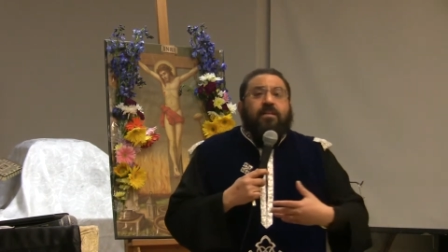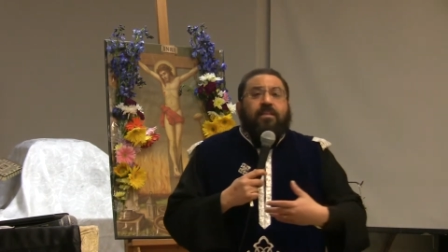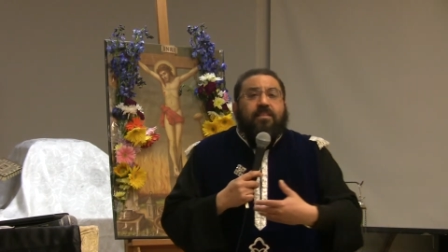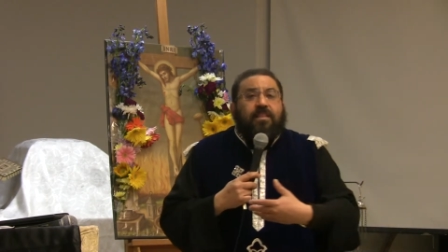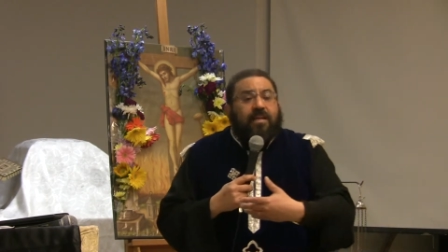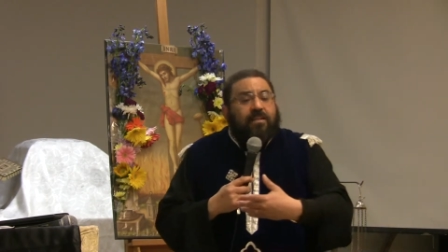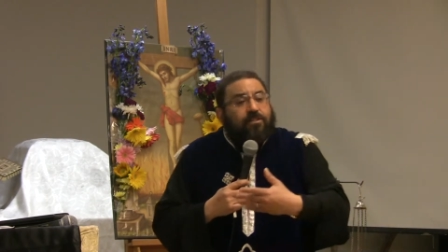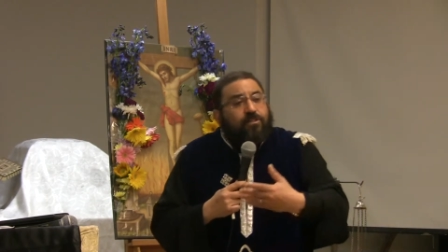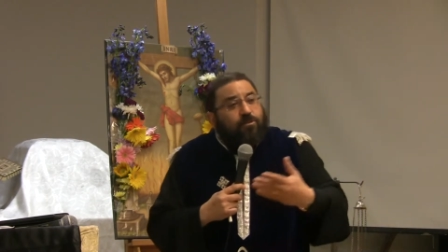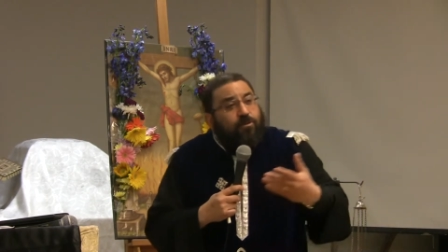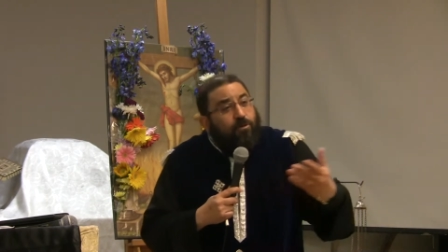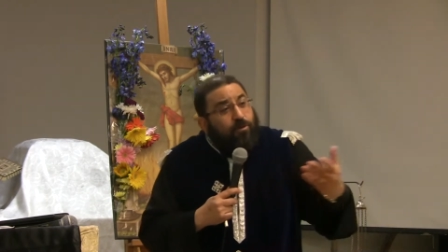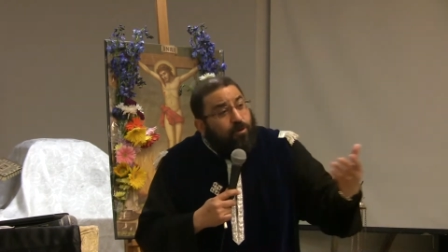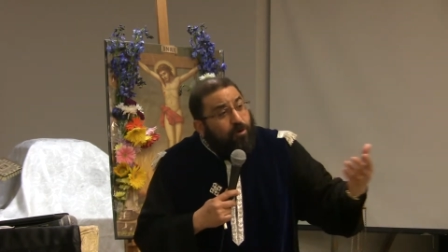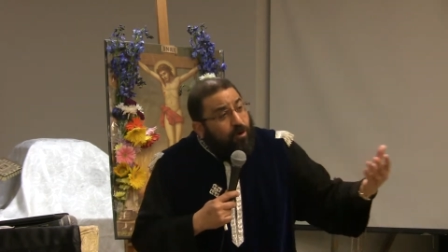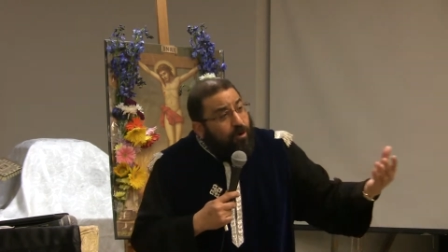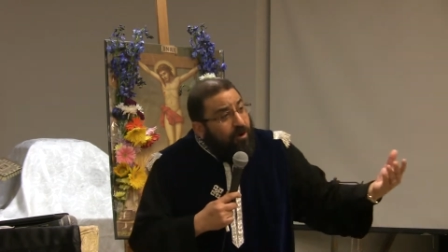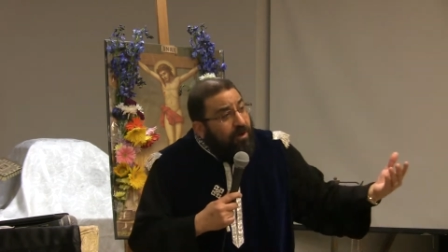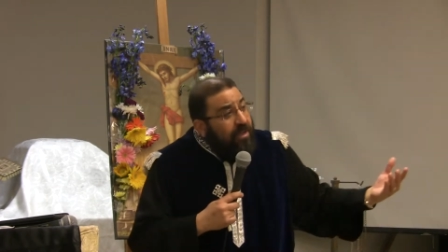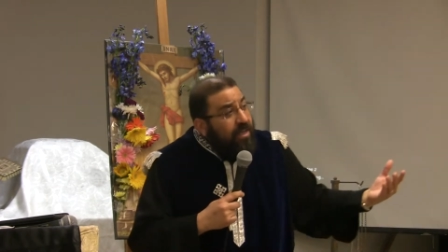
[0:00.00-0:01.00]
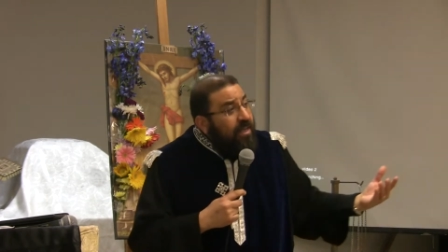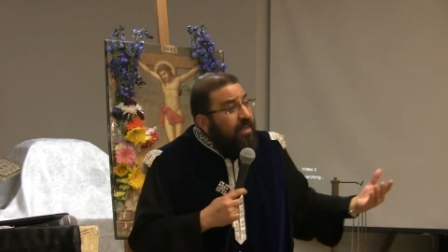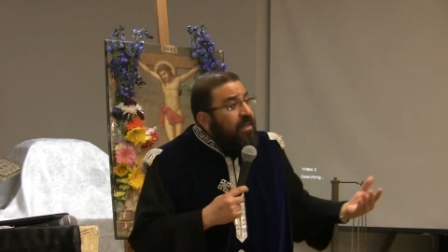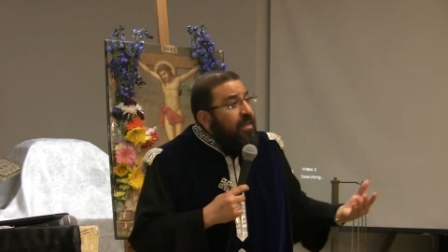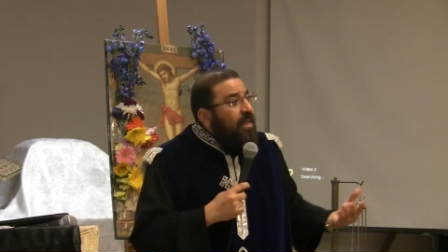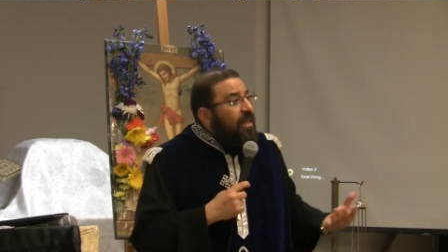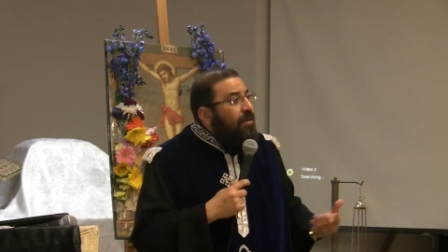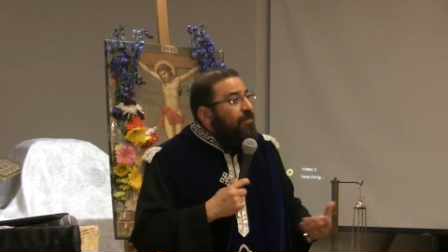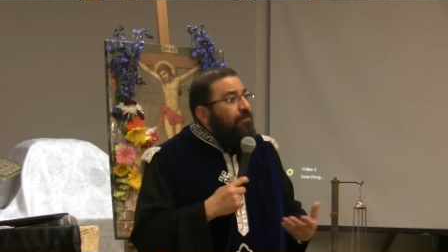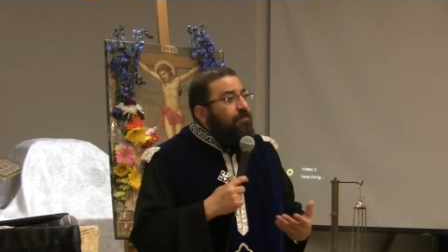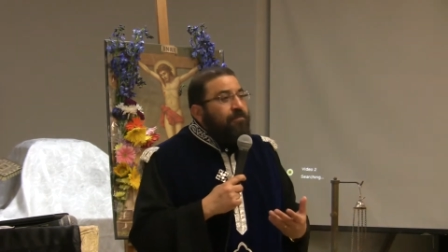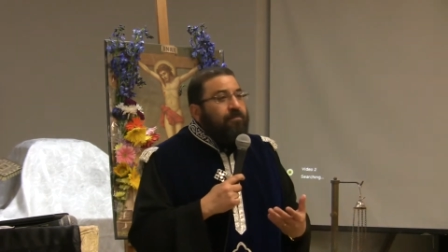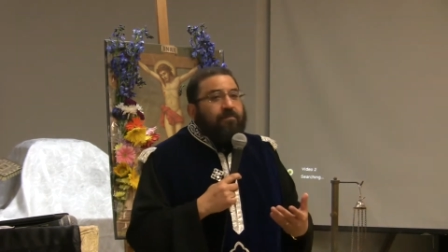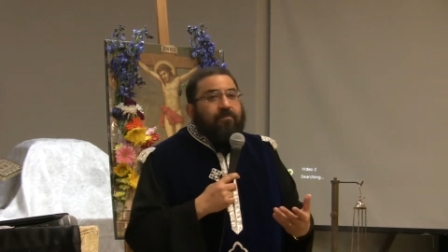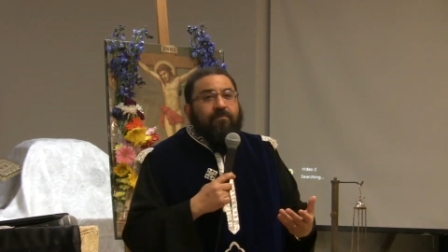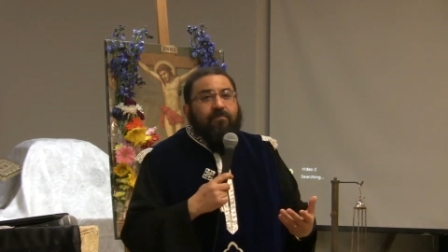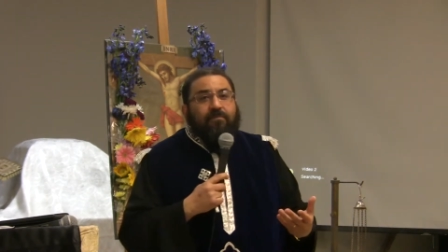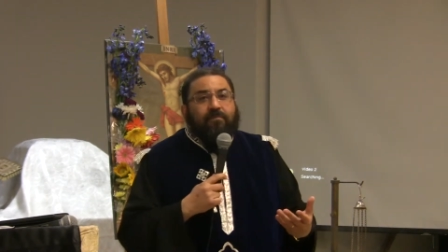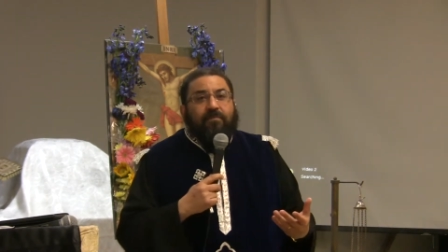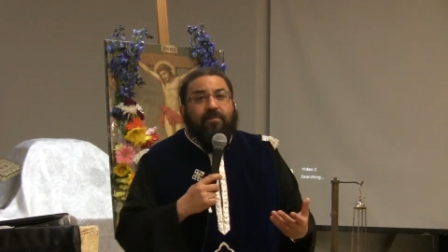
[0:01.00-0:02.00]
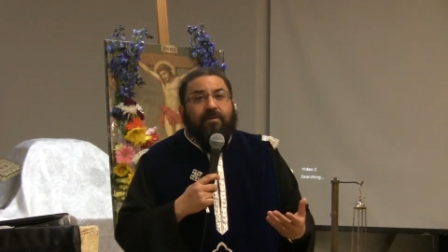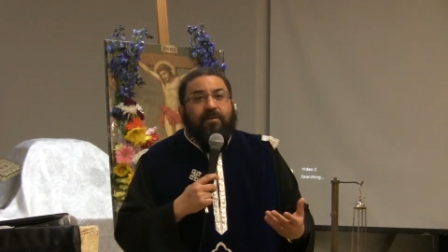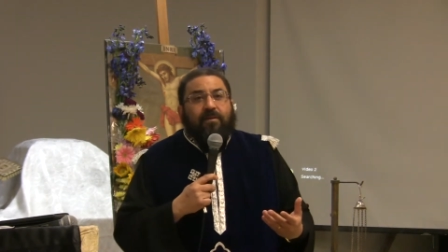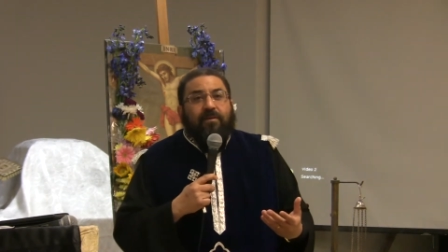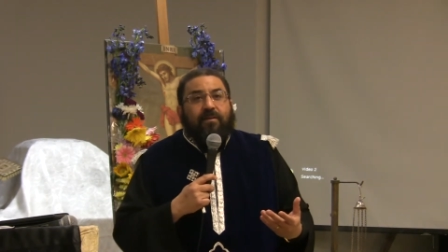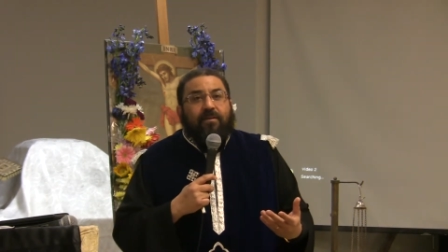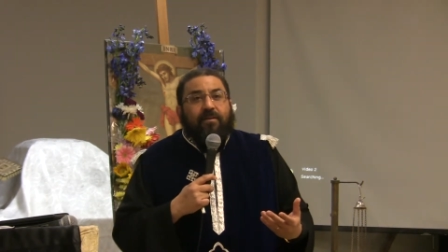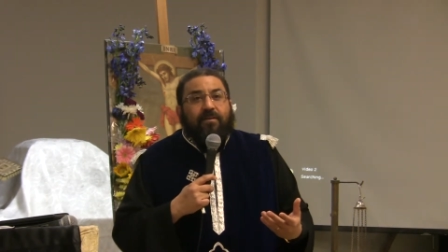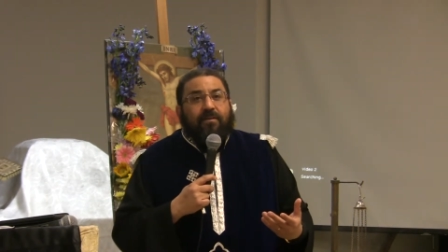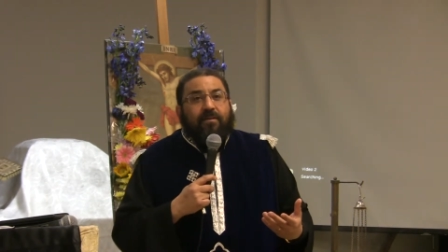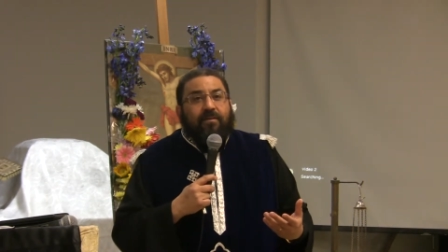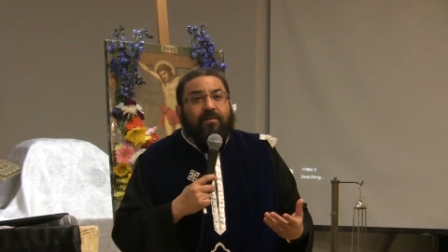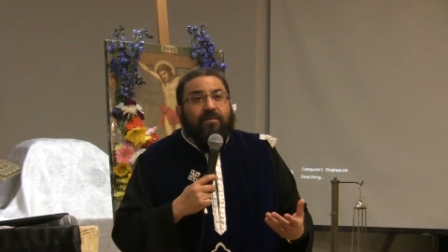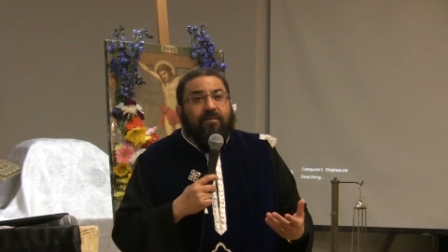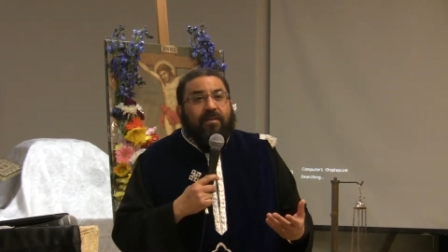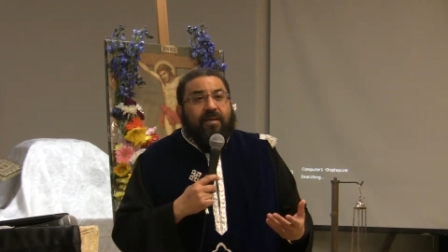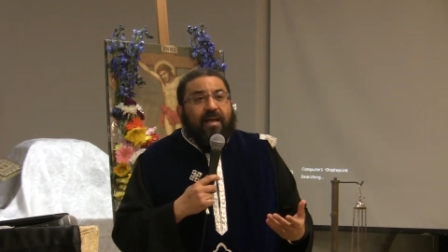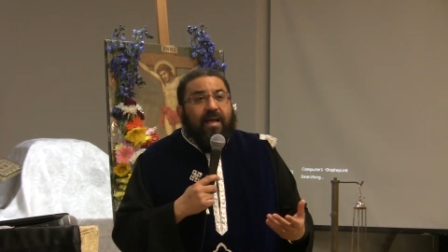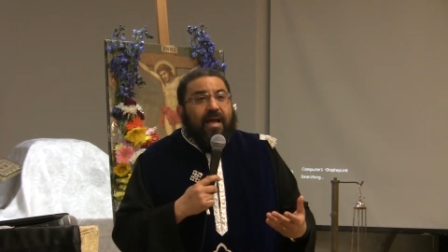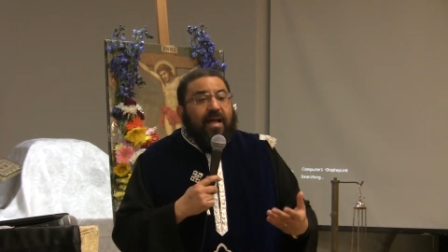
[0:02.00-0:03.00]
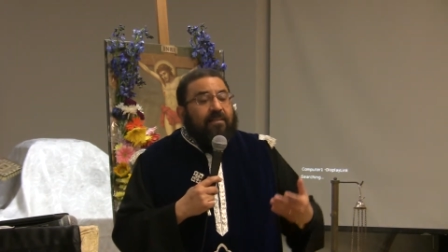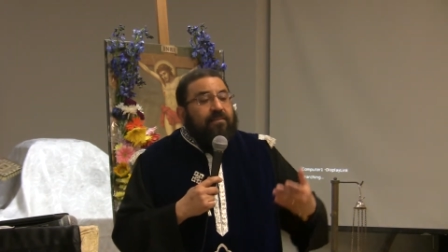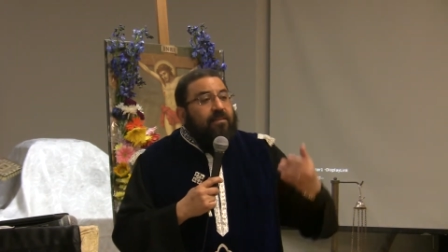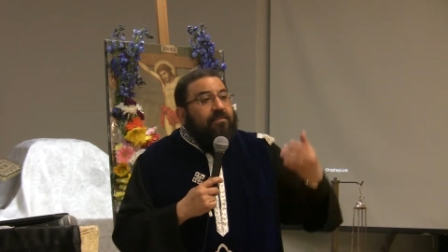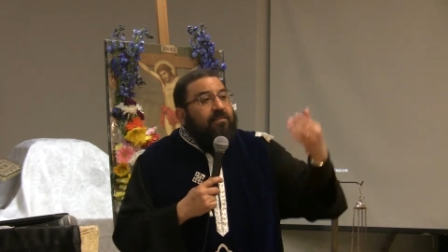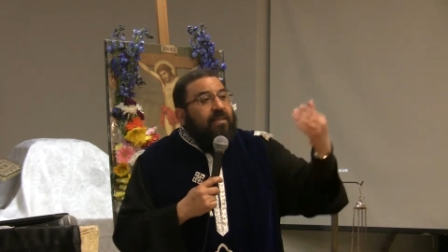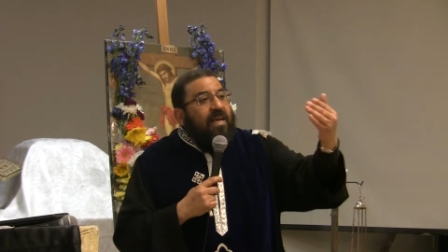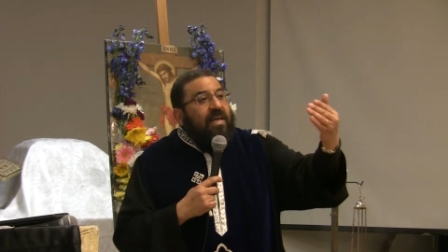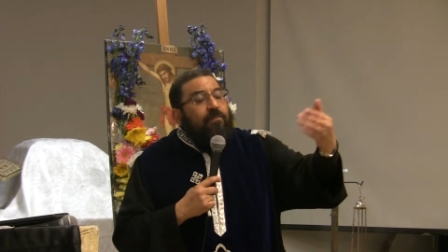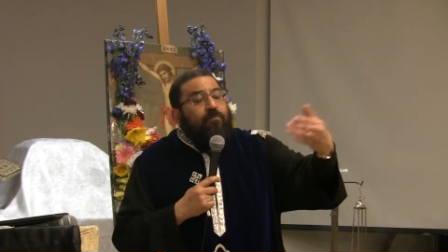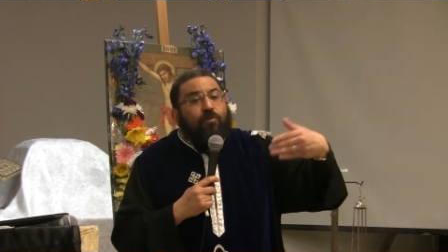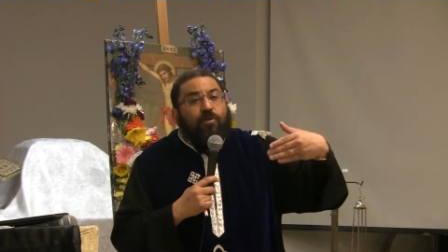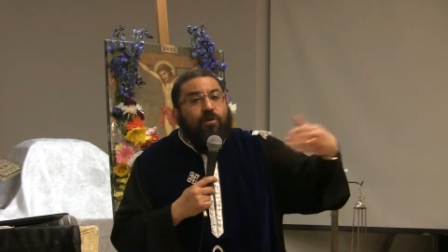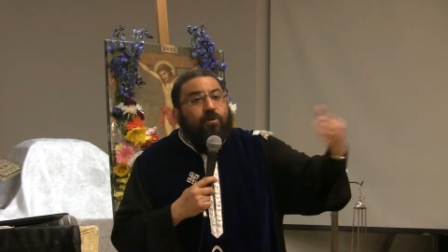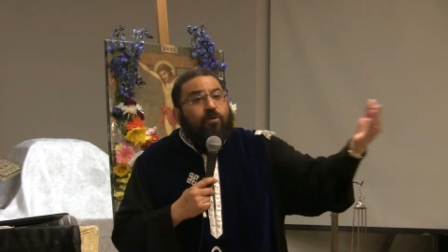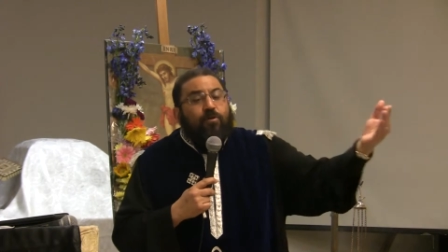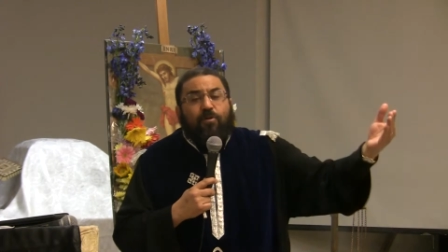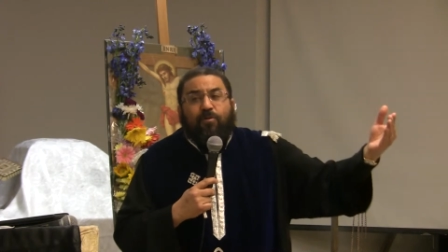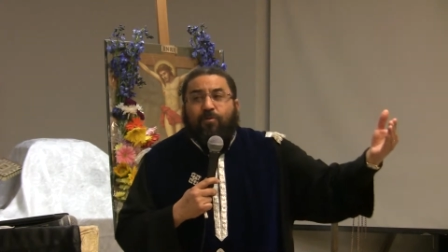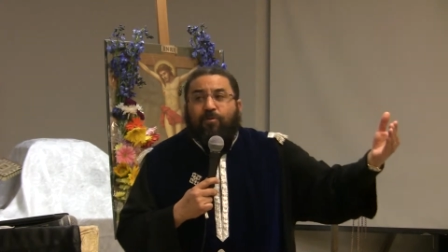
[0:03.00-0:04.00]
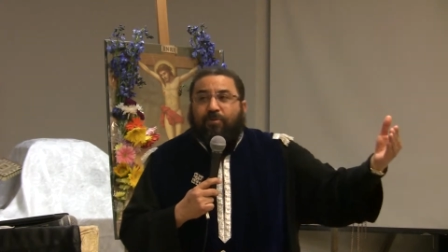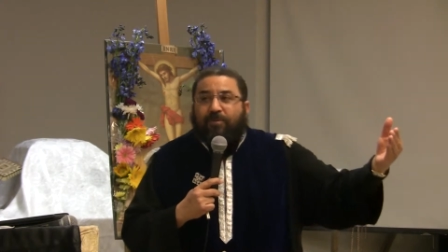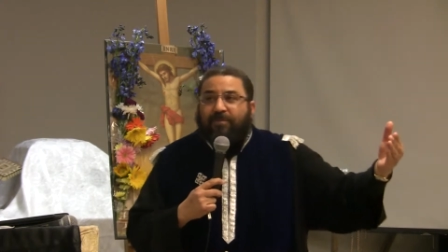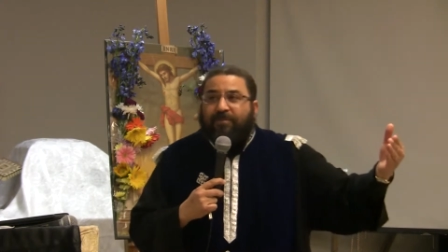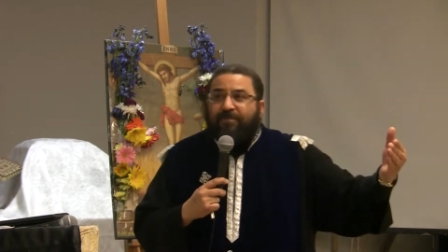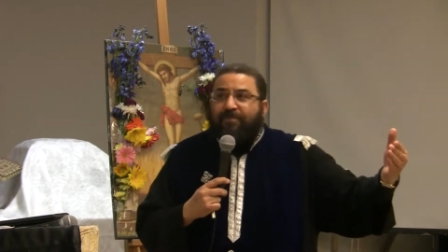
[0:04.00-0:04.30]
That's all in Him. At the time will go.